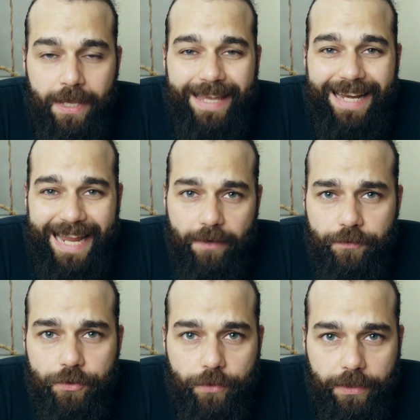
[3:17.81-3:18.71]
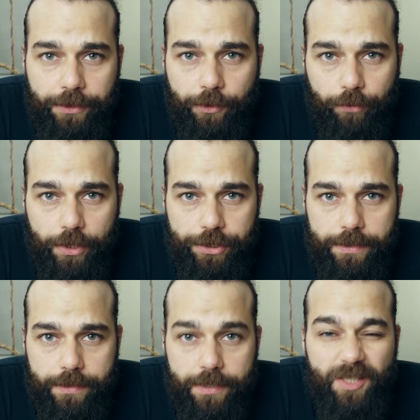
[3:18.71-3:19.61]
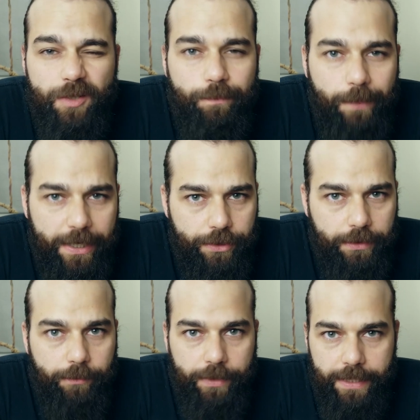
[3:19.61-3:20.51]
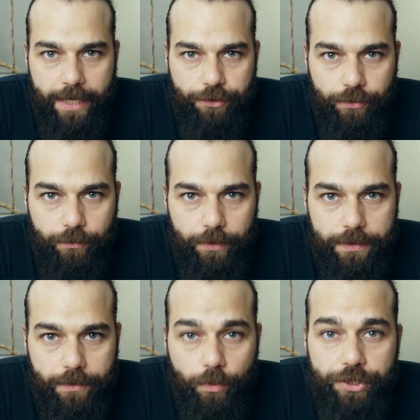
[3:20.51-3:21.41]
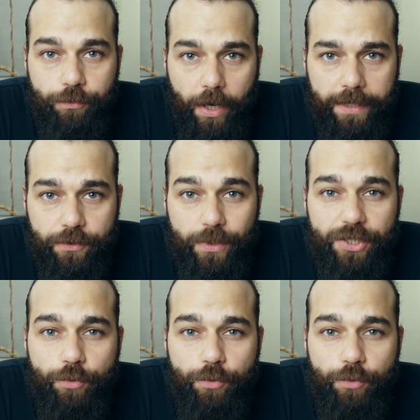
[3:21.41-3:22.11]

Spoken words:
And after you clean your brushes, especially with natural ones, what you want to do is